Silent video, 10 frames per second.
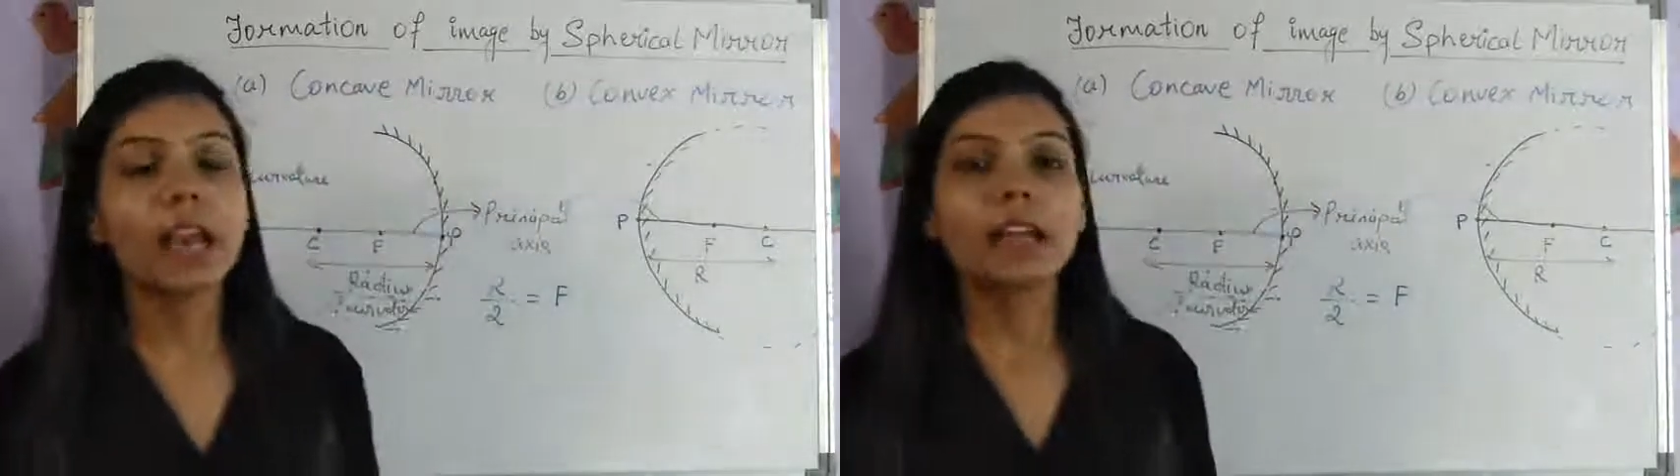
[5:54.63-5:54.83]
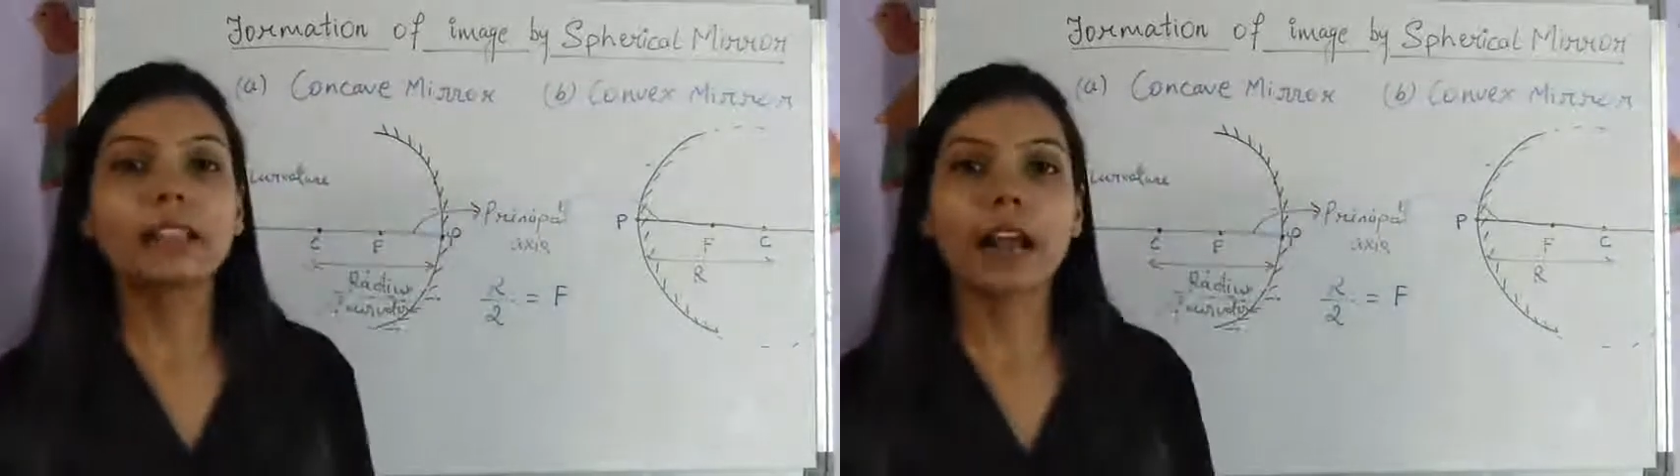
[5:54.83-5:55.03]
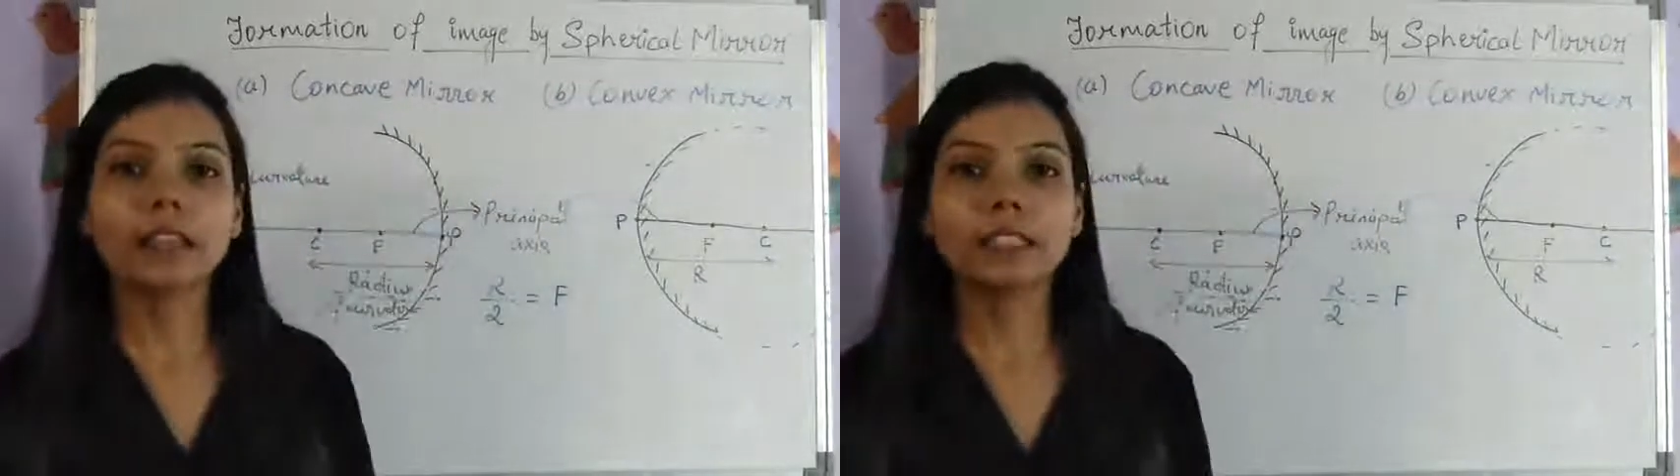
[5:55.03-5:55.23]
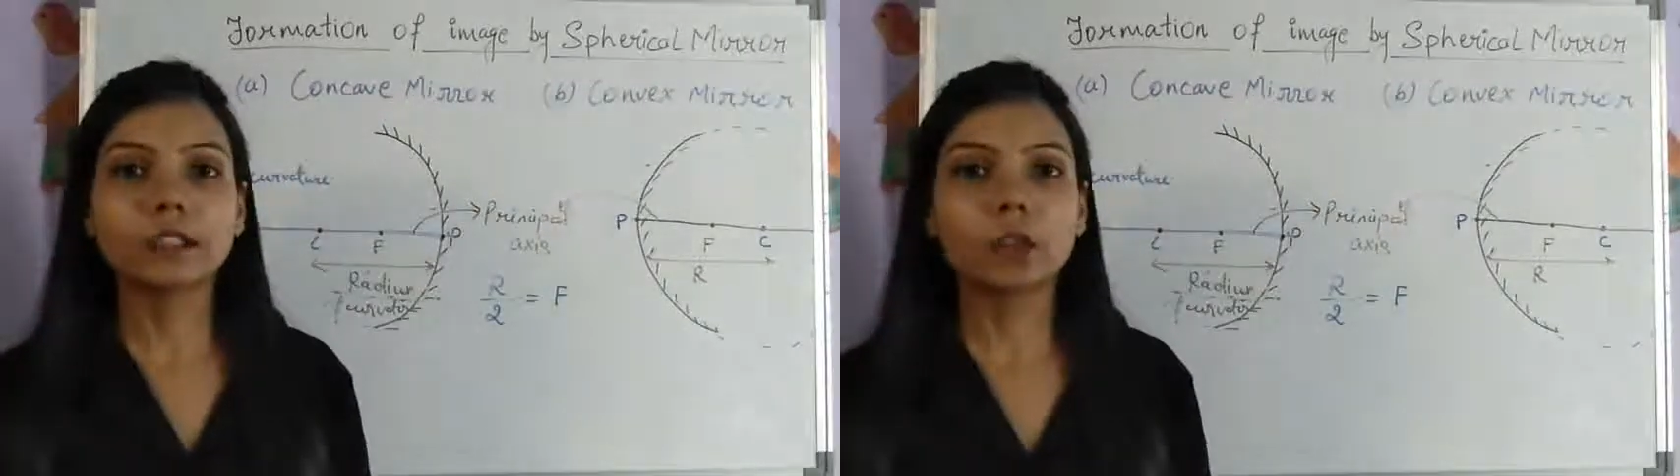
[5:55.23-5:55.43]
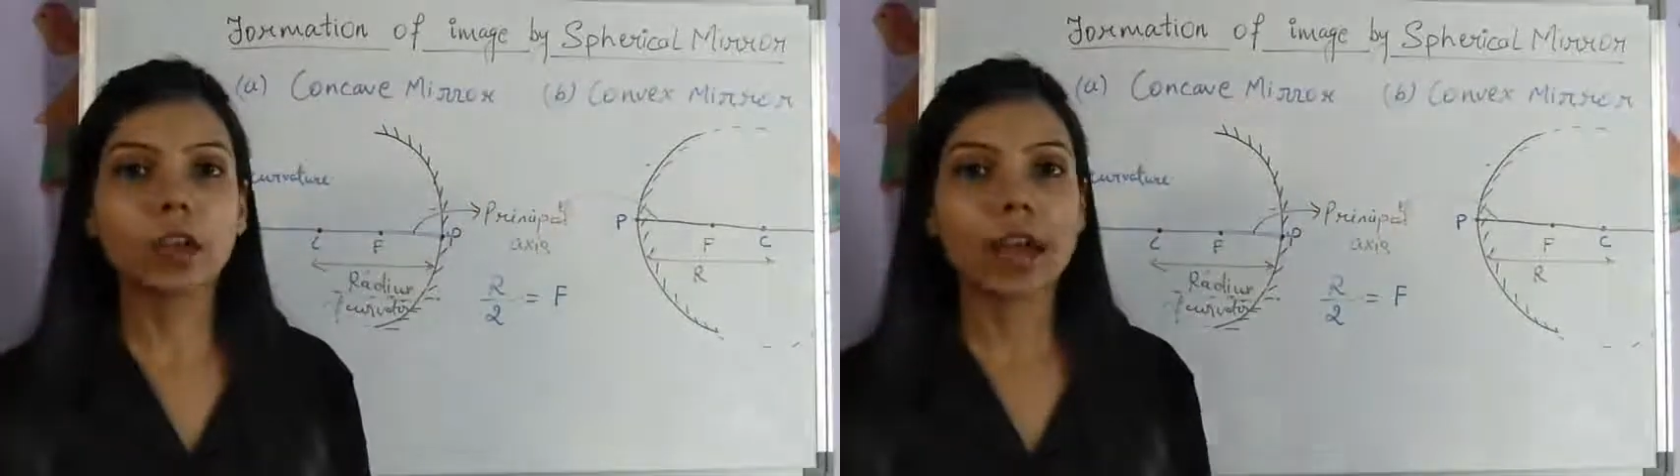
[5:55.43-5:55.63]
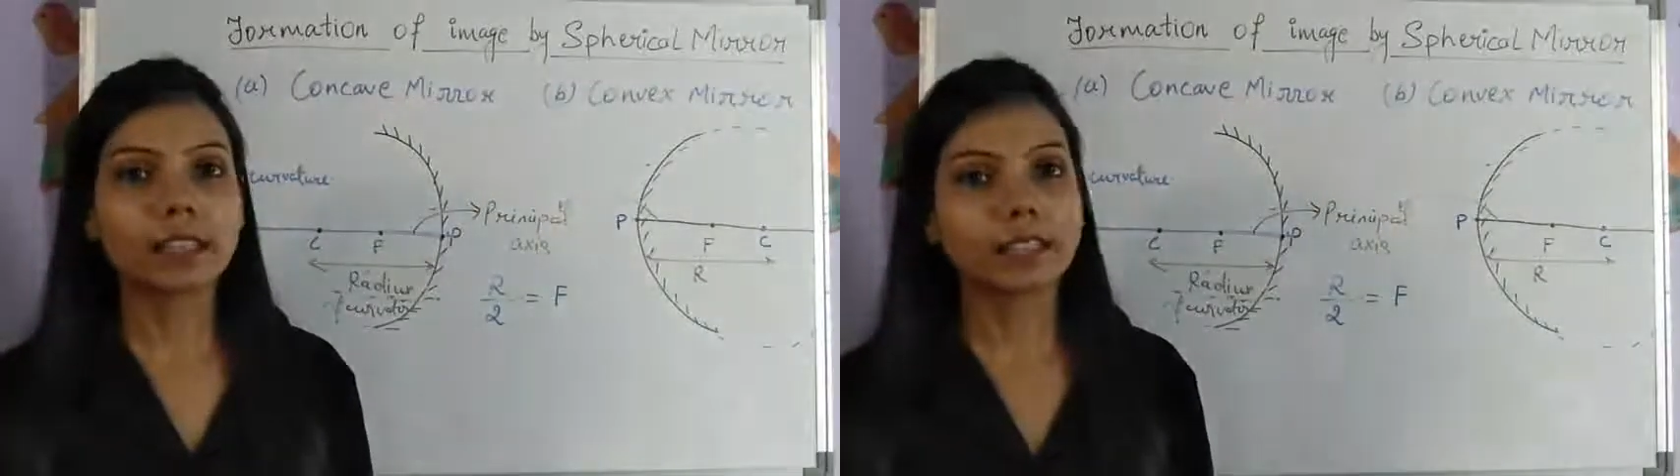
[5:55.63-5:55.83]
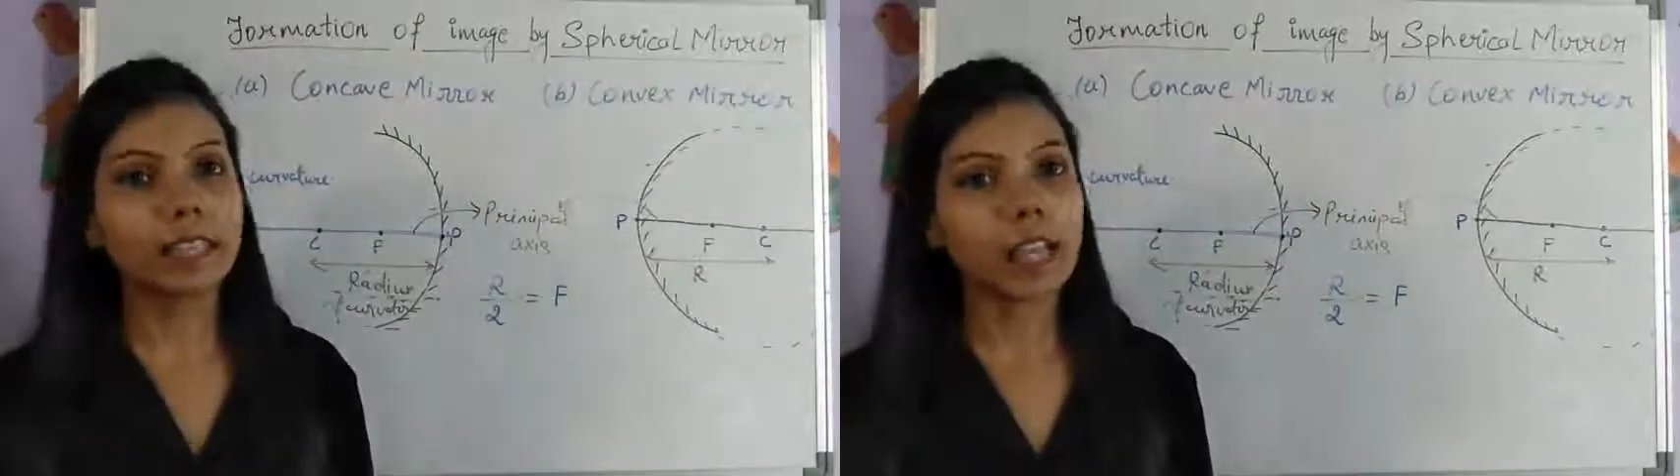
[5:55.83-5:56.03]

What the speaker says: that is known as the